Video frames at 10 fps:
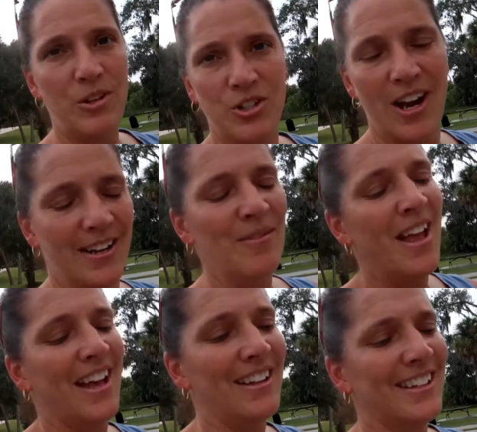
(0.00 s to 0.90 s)
we tried.
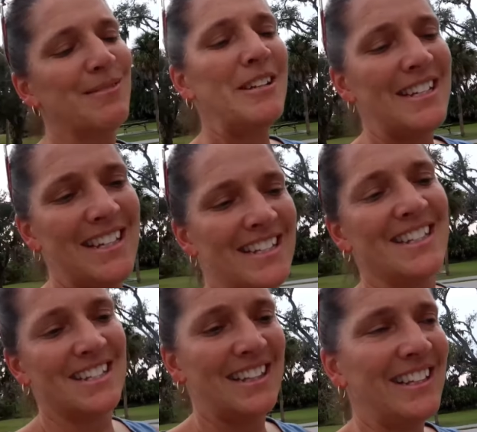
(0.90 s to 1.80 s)
And I explained to the kids,
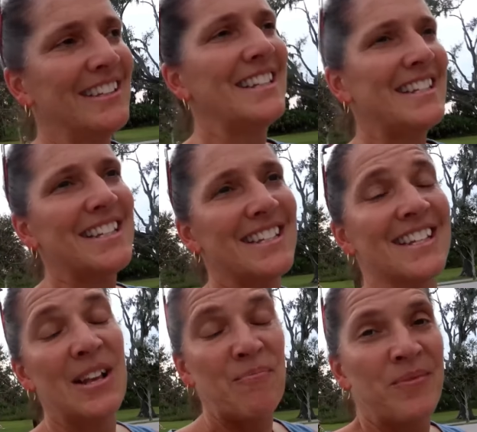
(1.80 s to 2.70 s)
I said, well, this is,
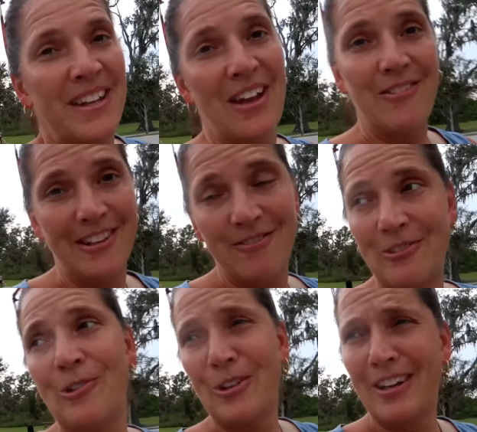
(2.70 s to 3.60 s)
now if you live in
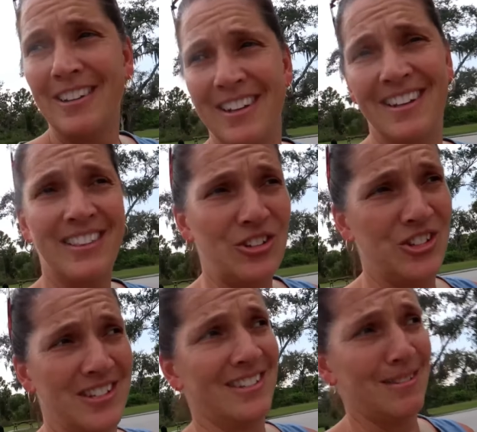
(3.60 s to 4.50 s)
Florida,
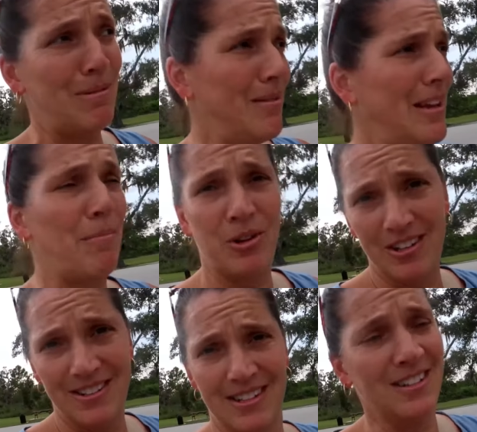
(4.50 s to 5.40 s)
there's just peak
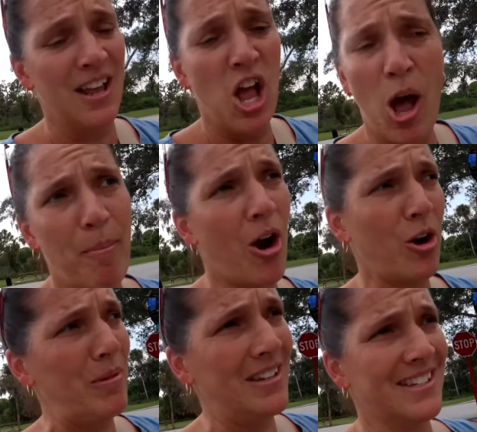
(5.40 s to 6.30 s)
neighborhoods and
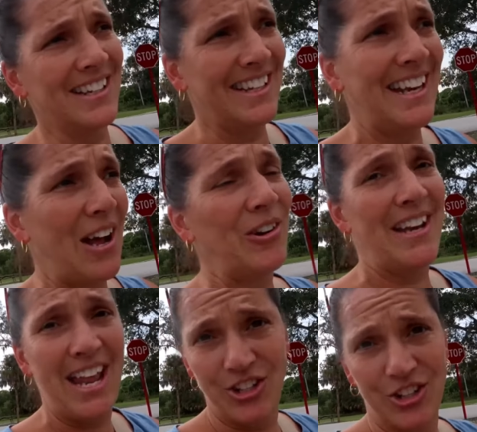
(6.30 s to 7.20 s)
apartments and getting out
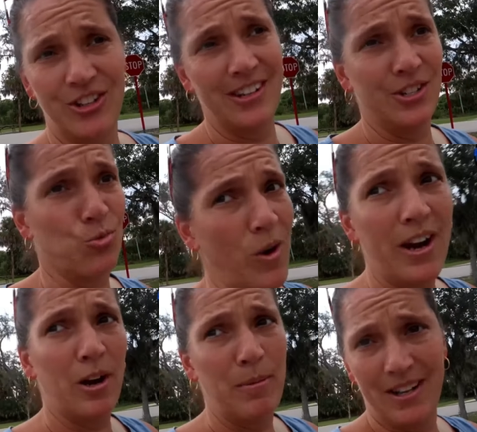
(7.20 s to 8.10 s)
in nature is
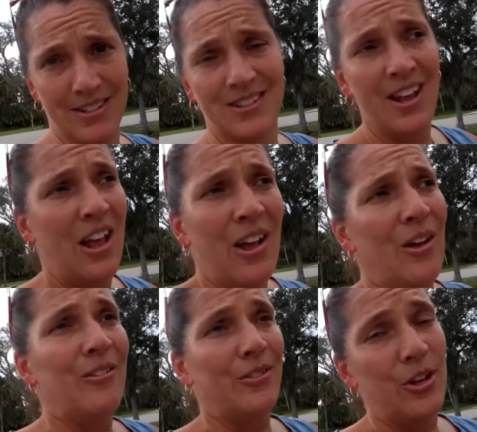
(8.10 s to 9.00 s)
rare because,
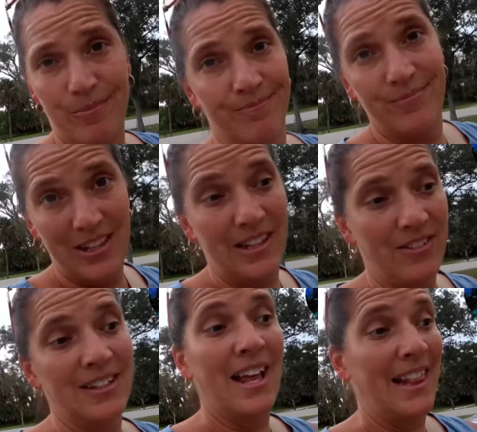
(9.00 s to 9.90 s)
you know, you live
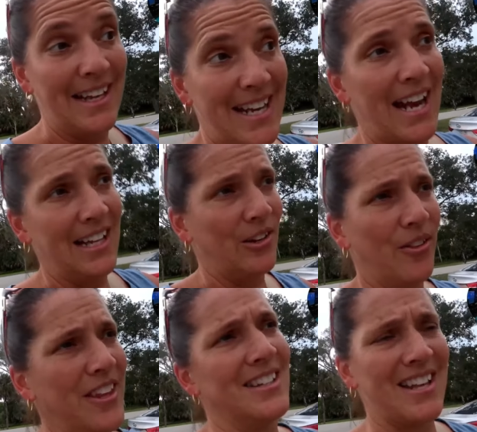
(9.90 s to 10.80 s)
in like tiny little
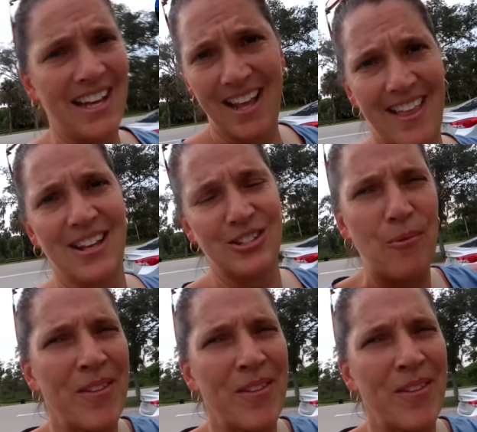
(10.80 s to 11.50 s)
things. I get that.